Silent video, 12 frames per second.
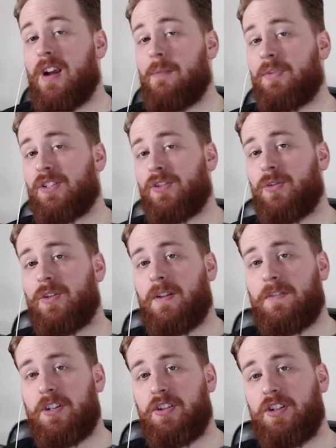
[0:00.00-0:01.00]
episode
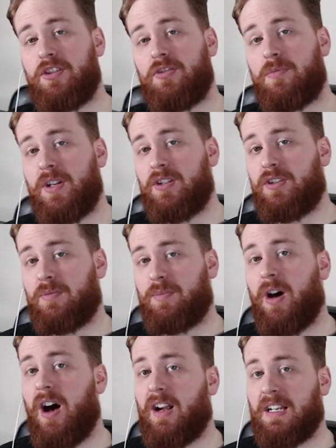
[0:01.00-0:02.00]
of the Ginger Binger
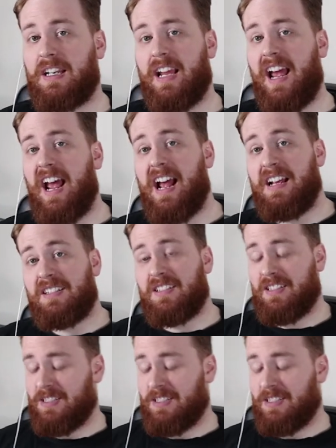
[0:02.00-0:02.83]
podcast.